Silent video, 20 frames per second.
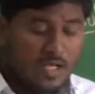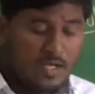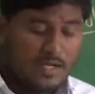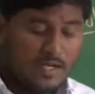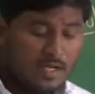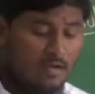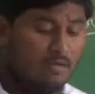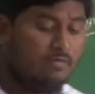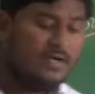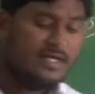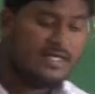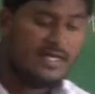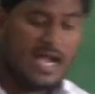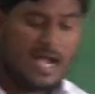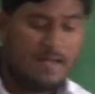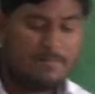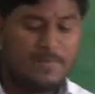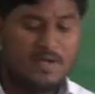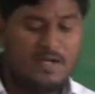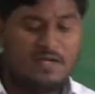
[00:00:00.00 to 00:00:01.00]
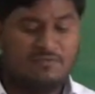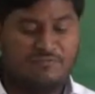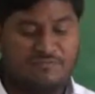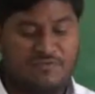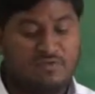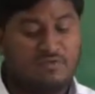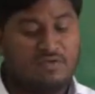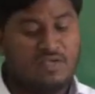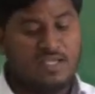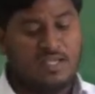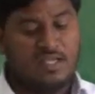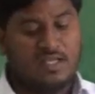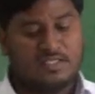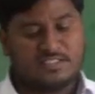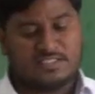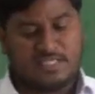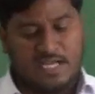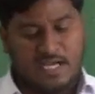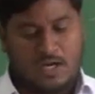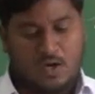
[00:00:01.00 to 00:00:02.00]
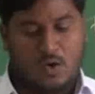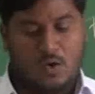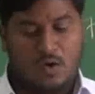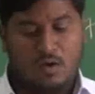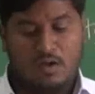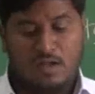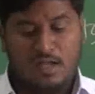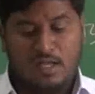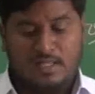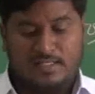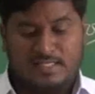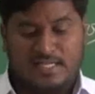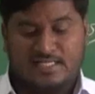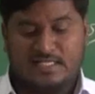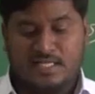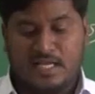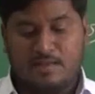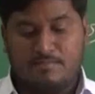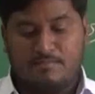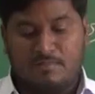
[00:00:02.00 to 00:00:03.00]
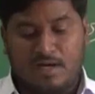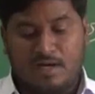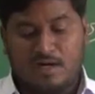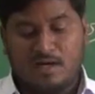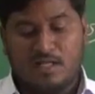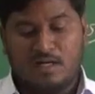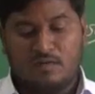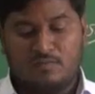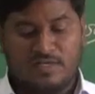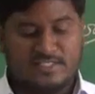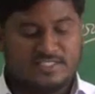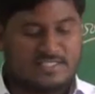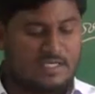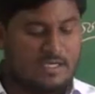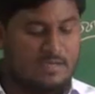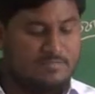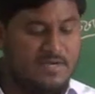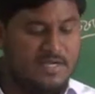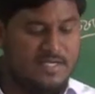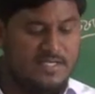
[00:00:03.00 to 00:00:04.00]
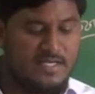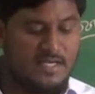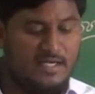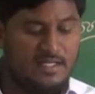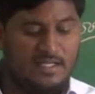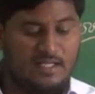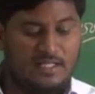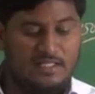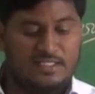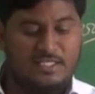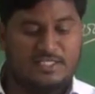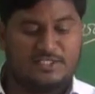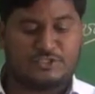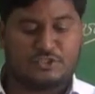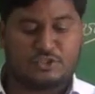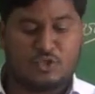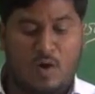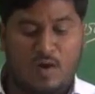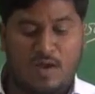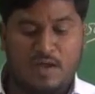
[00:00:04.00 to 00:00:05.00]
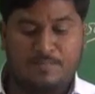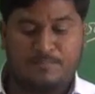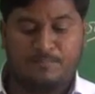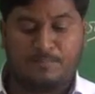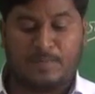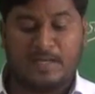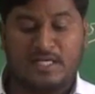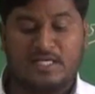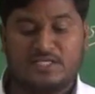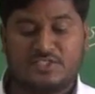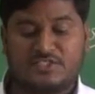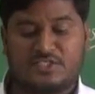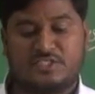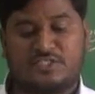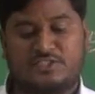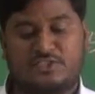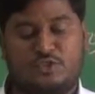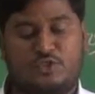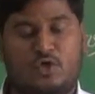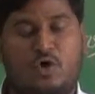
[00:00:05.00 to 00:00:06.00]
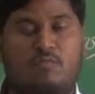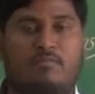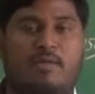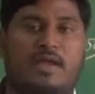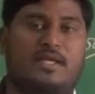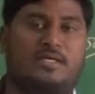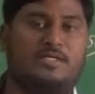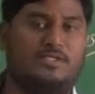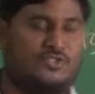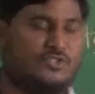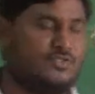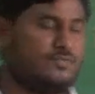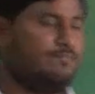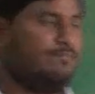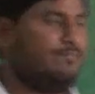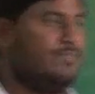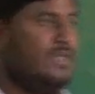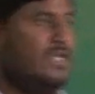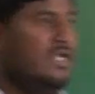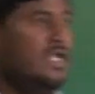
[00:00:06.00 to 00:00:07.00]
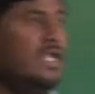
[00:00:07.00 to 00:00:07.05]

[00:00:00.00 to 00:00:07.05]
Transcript: Now it happened a few years ago that a murder was committed in this toy prince's domains.